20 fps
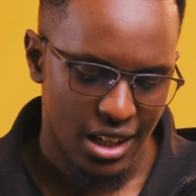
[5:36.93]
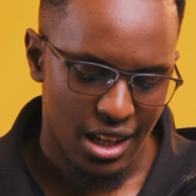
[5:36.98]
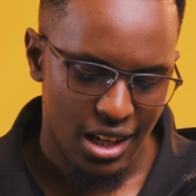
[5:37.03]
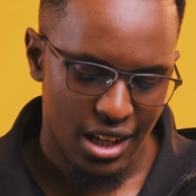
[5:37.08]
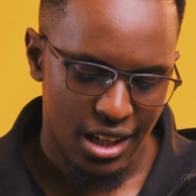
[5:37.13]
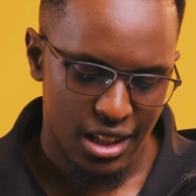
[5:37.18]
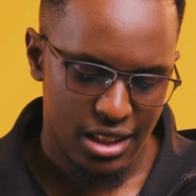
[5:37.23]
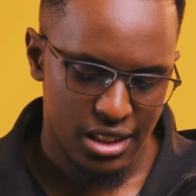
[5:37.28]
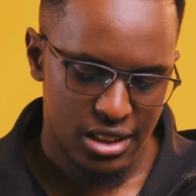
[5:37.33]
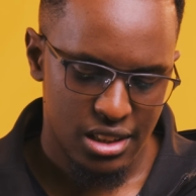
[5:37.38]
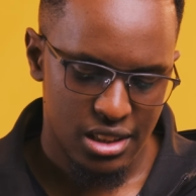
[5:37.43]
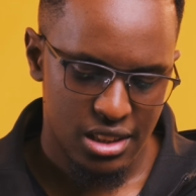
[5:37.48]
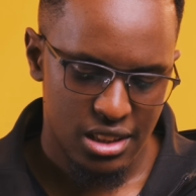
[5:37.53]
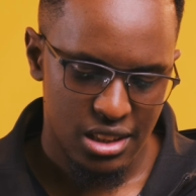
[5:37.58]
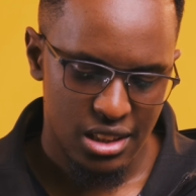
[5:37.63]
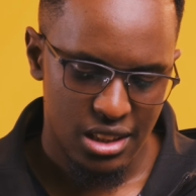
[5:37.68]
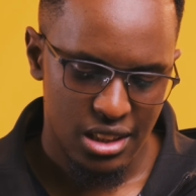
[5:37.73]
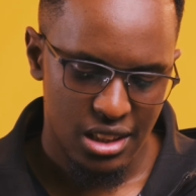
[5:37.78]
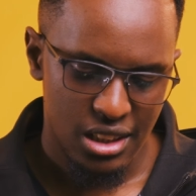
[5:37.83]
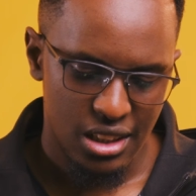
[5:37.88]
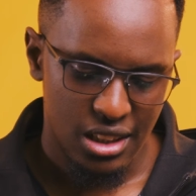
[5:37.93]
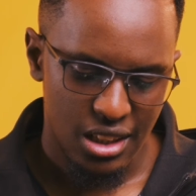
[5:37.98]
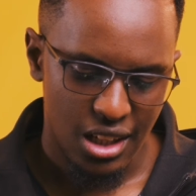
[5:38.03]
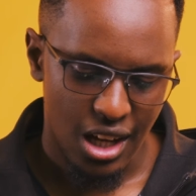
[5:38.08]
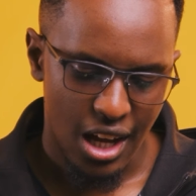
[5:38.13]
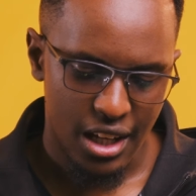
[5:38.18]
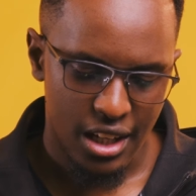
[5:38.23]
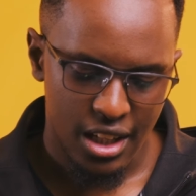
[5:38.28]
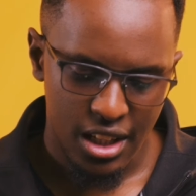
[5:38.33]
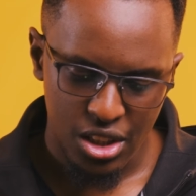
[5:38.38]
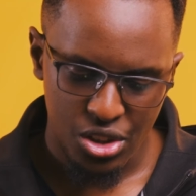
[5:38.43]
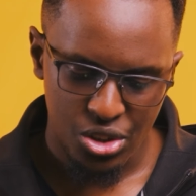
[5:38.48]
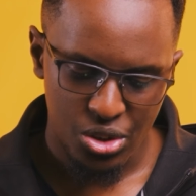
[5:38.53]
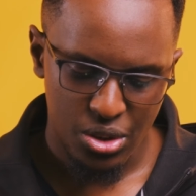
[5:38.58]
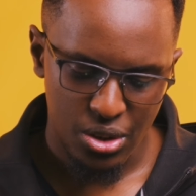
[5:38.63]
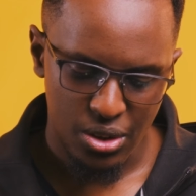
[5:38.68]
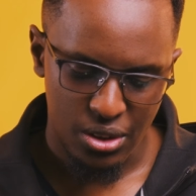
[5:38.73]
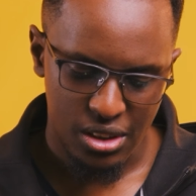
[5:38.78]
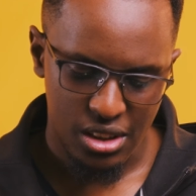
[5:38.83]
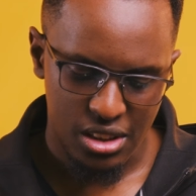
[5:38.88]
And I kid you
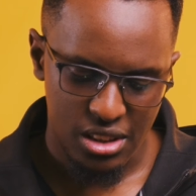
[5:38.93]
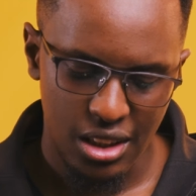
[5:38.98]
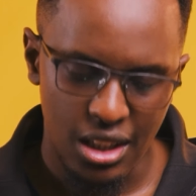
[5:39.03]
not,